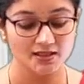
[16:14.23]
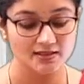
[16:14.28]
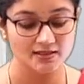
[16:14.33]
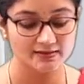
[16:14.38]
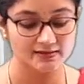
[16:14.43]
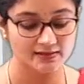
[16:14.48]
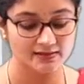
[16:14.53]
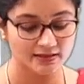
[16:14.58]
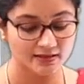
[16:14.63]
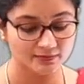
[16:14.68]

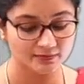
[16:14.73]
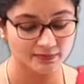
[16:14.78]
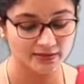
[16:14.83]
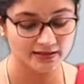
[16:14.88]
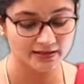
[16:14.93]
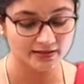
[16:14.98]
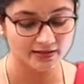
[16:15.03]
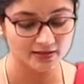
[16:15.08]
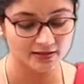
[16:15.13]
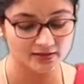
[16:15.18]

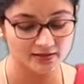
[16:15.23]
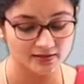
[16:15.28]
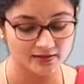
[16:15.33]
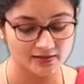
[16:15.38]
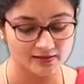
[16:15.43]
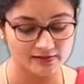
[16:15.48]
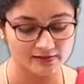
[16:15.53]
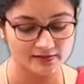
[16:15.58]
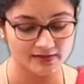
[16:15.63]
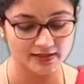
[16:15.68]
Segmental
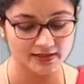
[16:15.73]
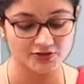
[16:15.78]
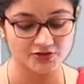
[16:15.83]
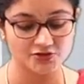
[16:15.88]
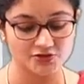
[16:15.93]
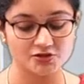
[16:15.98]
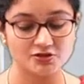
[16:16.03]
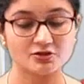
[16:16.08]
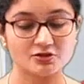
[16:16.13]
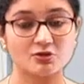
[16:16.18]

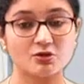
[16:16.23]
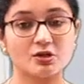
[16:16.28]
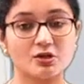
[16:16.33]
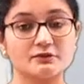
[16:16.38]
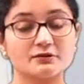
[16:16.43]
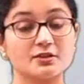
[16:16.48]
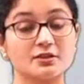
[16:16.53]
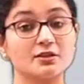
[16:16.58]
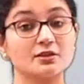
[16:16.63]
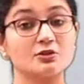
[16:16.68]
resection
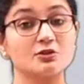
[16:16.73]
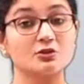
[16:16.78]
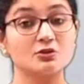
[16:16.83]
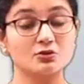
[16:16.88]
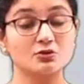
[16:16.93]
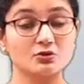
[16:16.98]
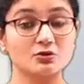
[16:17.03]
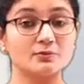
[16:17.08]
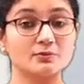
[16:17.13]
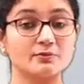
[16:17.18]
of the
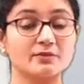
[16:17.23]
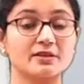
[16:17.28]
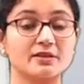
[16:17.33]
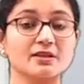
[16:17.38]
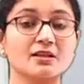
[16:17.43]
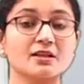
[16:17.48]
lobe.